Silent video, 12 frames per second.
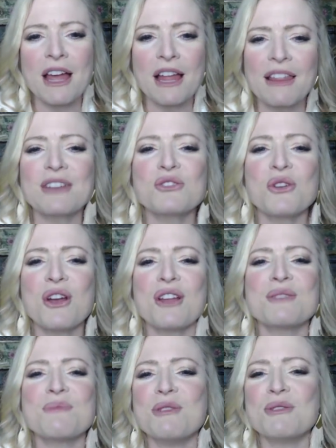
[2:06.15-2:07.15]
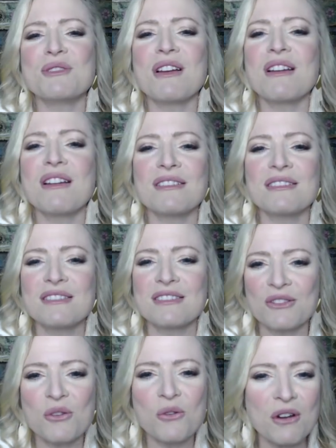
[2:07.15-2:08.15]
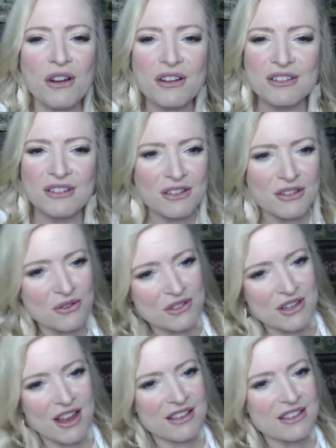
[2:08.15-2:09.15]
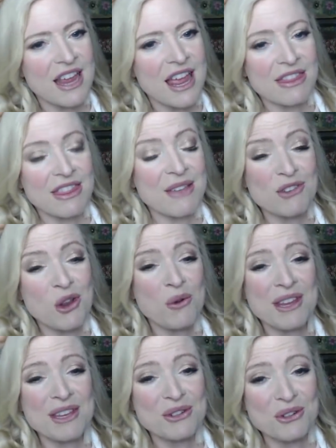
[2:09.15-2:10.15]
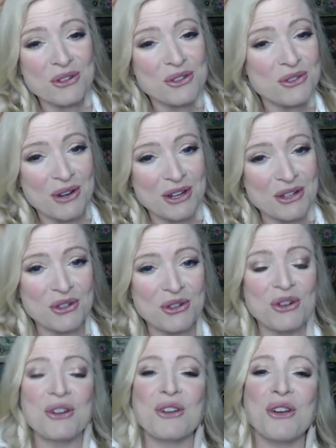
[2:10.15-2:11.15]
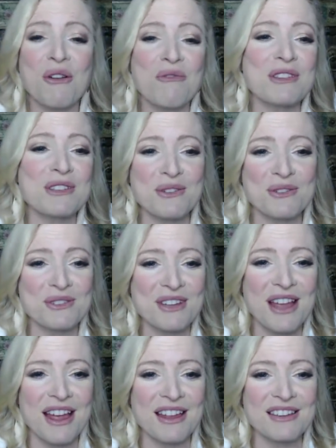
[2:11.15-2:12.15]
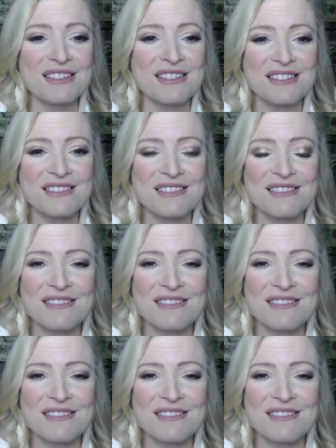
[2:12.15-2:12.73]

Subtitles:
Electrons, mutons, and quarks and gluons, they have no internal structure, no physical size,